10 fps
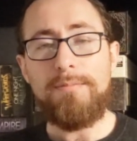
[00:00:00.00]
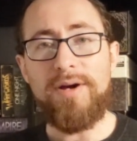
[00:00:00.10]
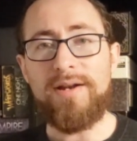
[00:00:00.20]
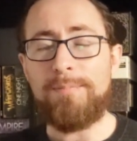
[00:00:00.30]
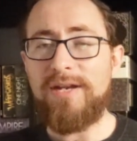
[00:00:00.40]

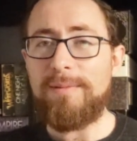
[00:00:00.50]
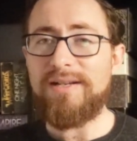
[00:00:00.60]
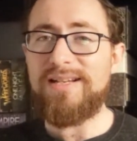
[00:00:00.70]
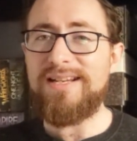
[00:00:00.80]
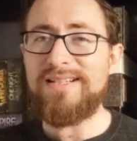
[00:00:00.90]
but
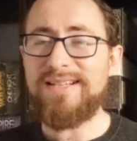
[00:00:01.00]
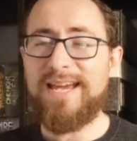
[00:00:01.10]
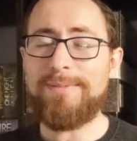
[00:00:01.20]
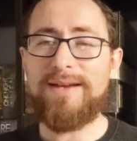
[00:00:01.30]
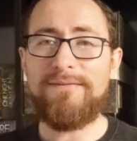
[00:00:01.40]
Pandemic is a
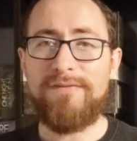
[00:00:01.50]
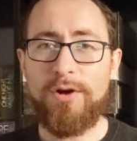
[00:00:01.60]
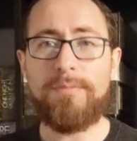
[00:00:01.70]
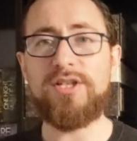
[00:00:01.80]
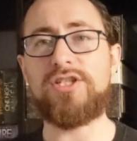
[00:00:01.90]
game that
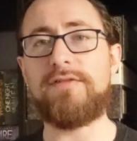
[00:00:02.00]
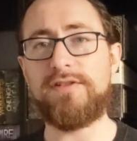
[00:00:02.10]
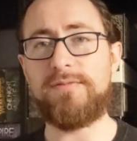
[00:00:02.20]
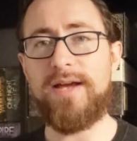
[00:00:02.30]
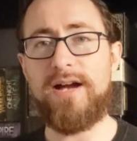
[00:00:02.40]
very much
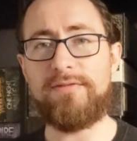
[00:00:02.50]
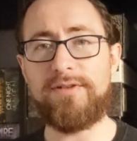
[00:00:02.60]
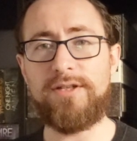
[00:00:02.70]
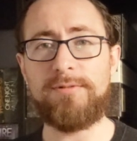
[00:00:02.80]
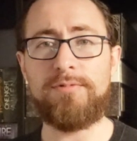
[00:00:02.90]
suffers from the alpha
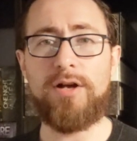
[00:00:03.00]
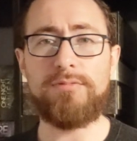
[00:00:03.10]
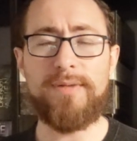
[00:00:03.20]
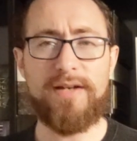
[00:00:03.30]
leader problem.